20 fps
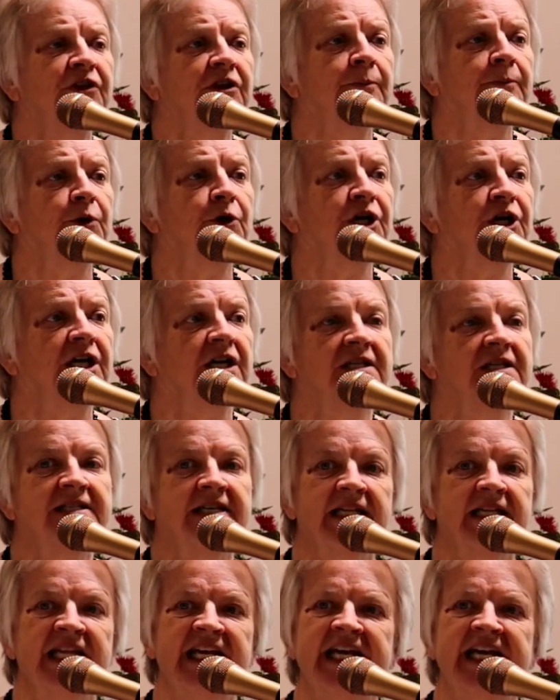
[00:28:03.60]
of the pudding is
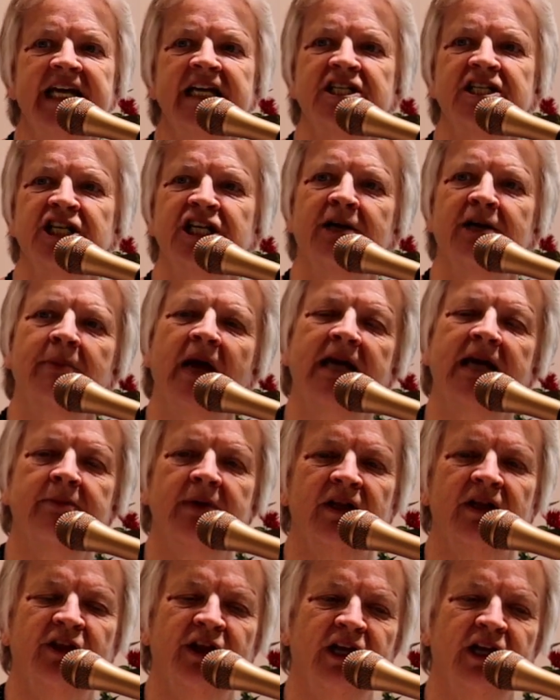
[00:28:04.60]
in the eating. It
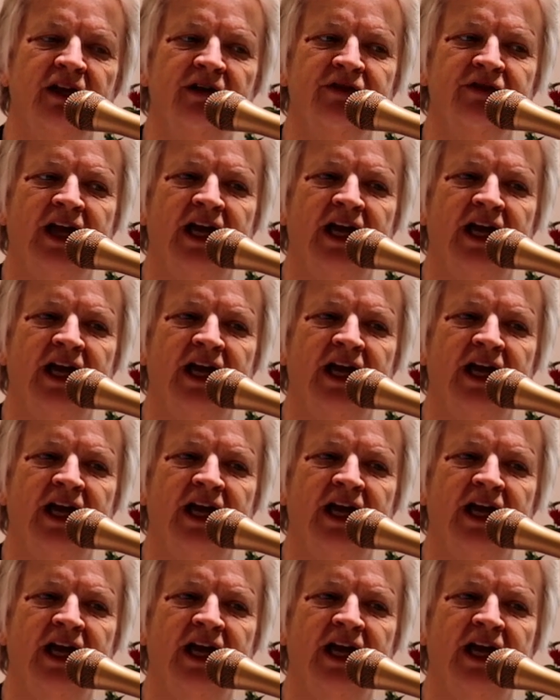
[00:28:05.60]
made me think of